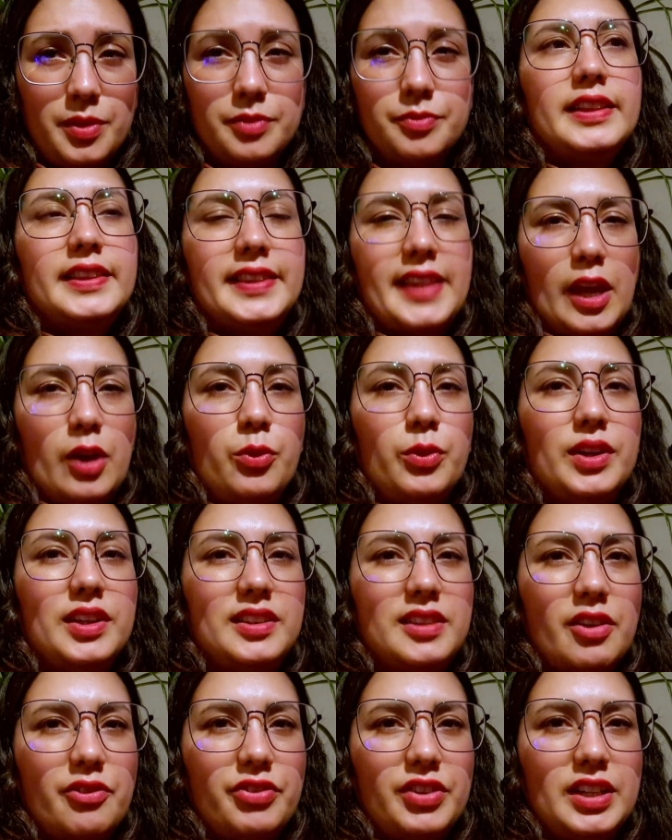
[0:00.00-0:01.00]
They were
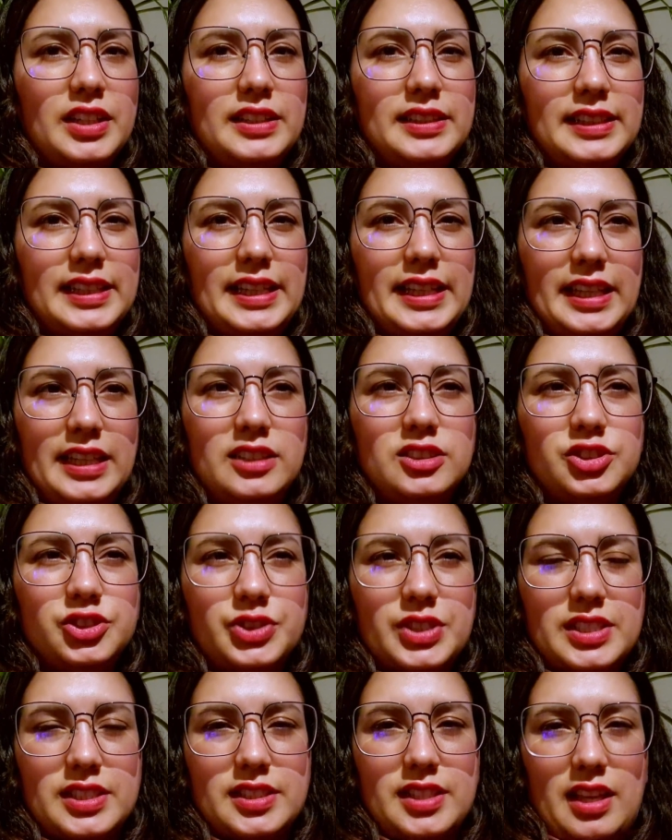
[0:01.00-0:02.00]
definitely
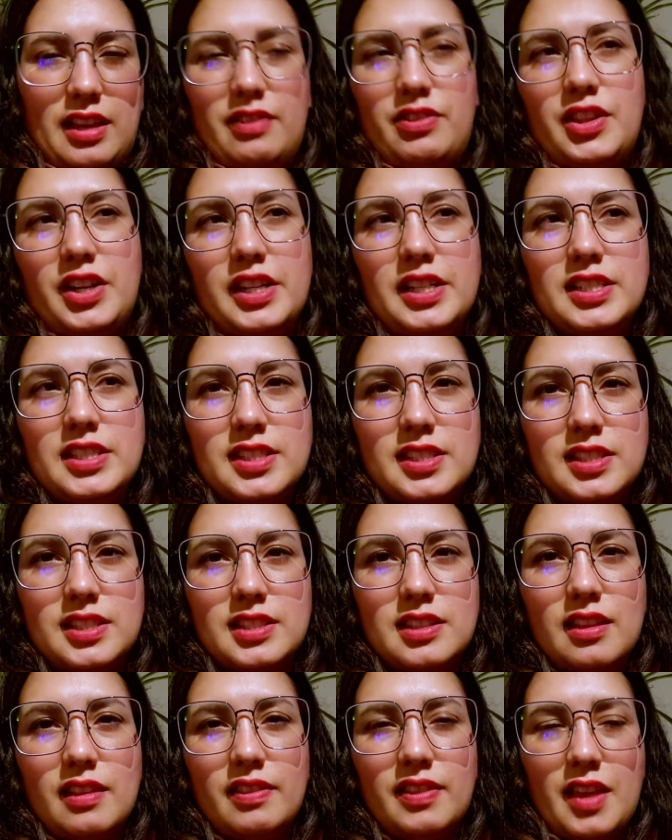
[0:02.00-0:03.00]
interesting. There is
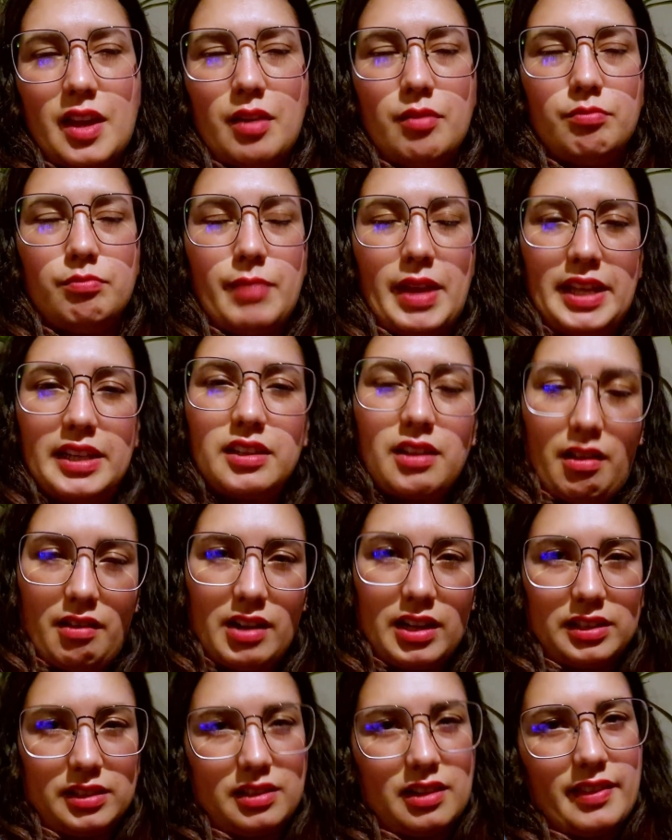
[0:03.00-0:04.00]
the main
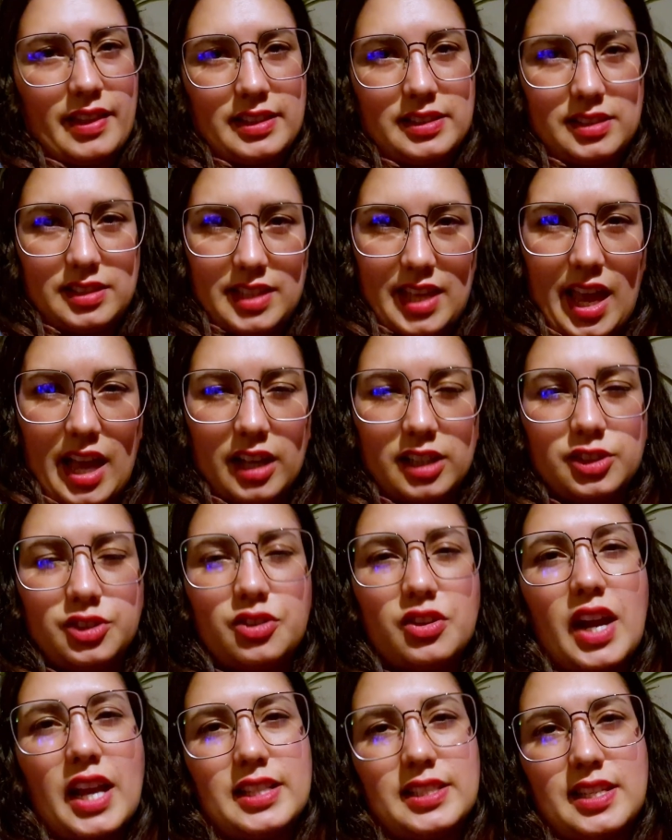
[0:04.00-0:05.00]
character, that's the actor,
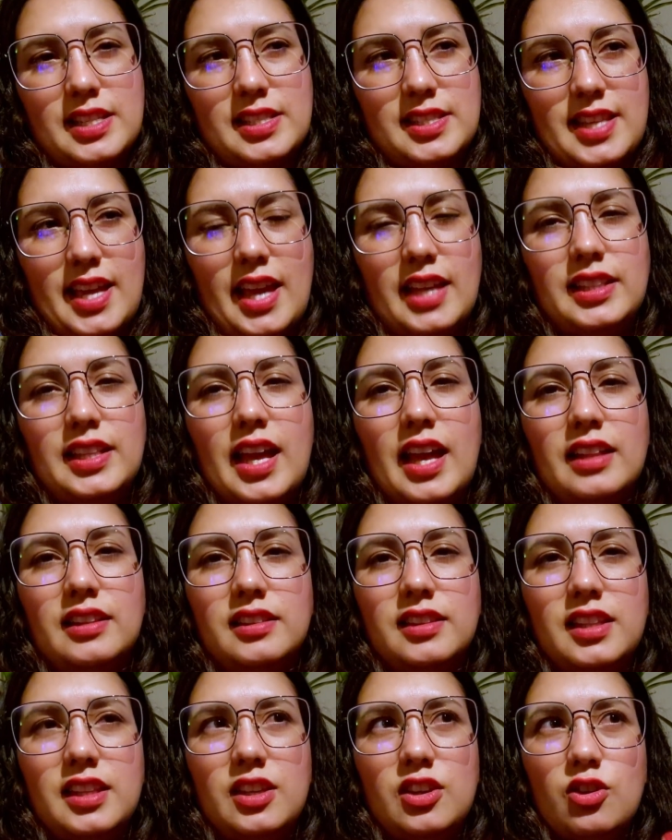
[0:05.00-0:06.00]
as I said,
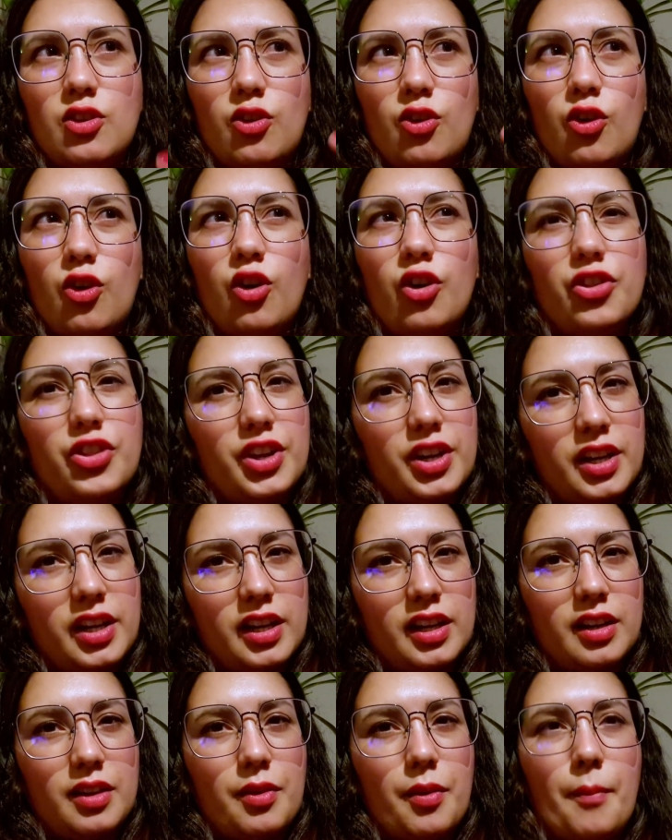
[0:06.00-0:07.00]
and the
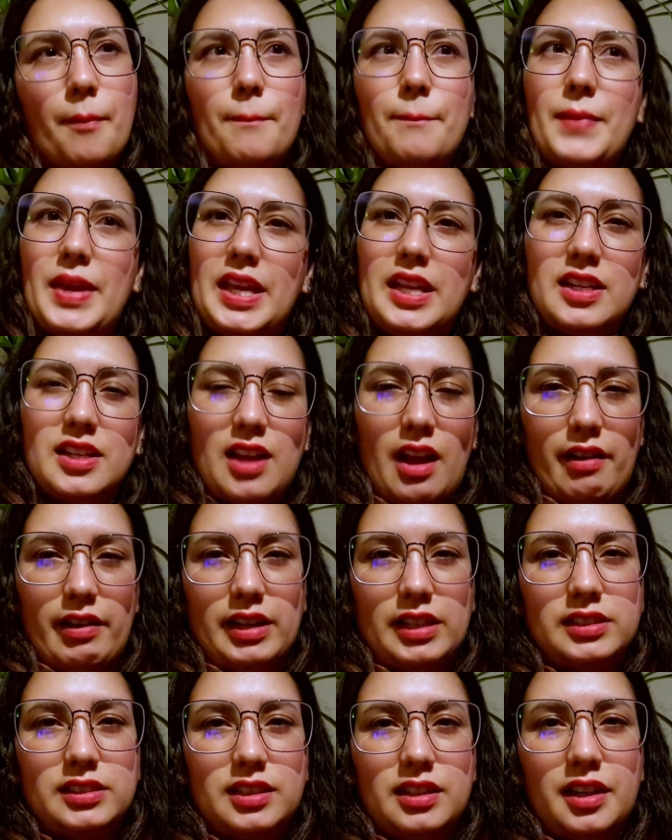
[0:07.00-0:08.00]
other main
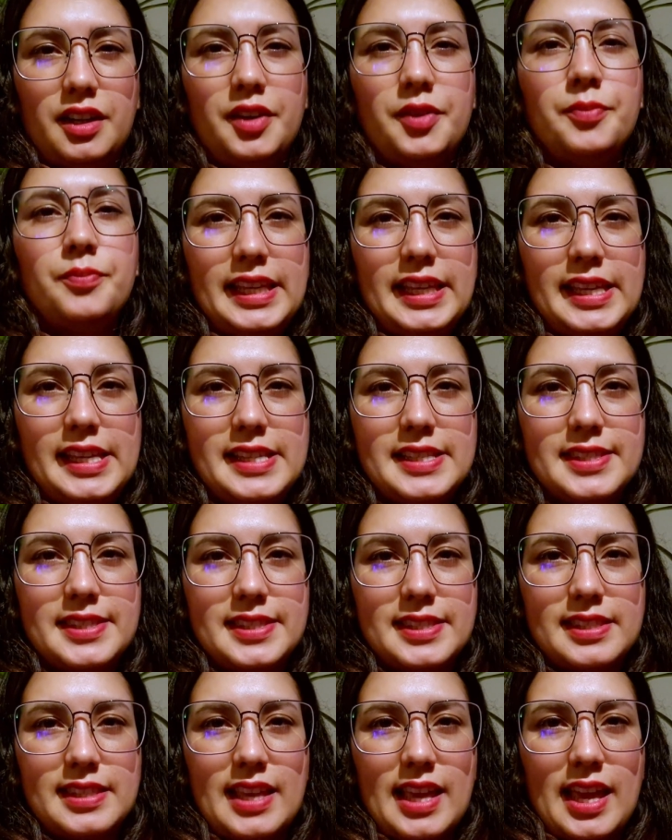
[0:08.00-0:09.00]
character
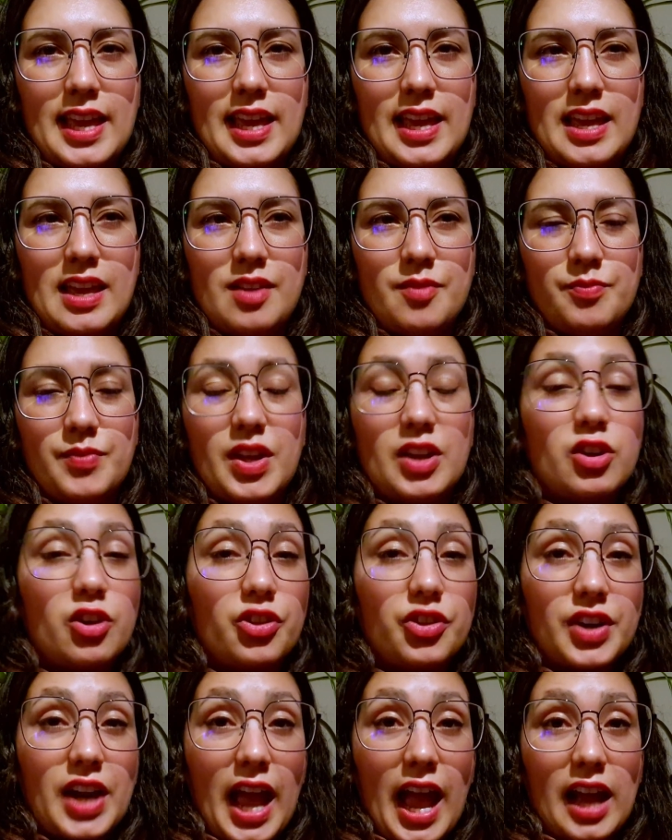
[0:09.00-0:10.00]
is another